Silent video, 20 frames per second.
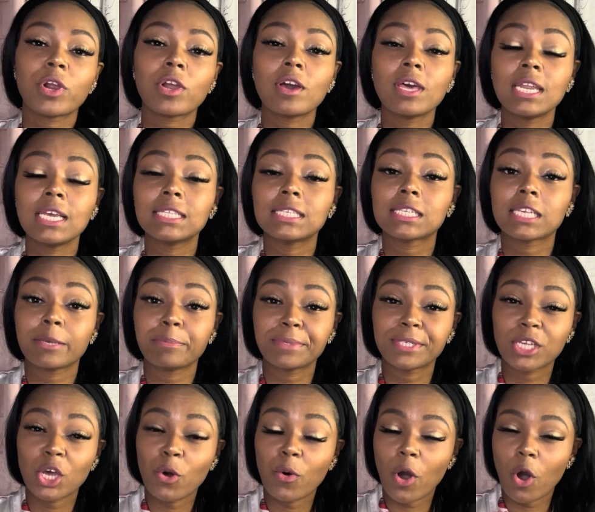gonna
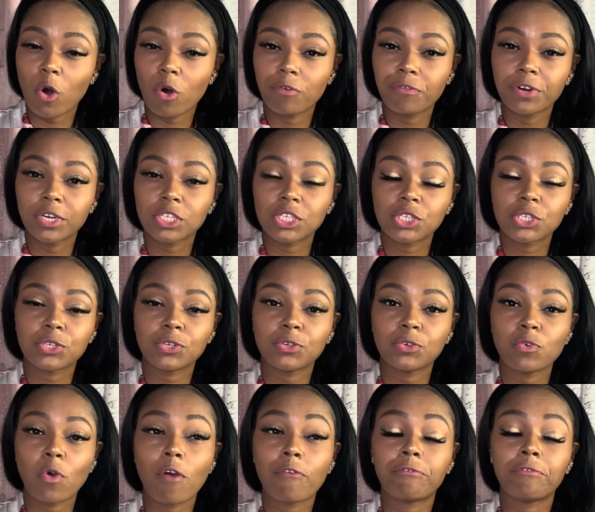tiptoe over
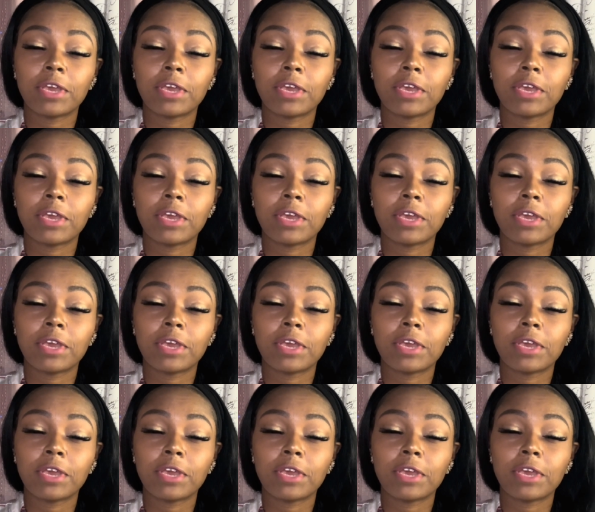to